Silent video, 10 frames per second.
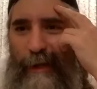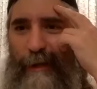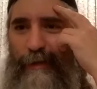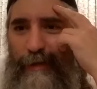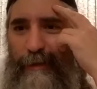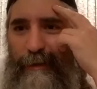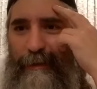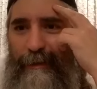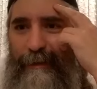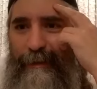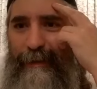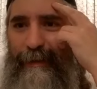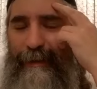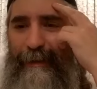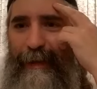challenge
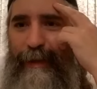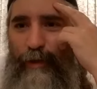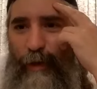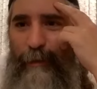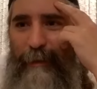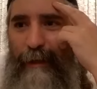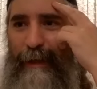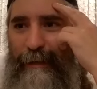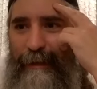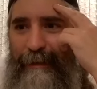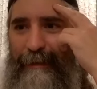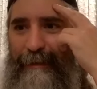and talk about it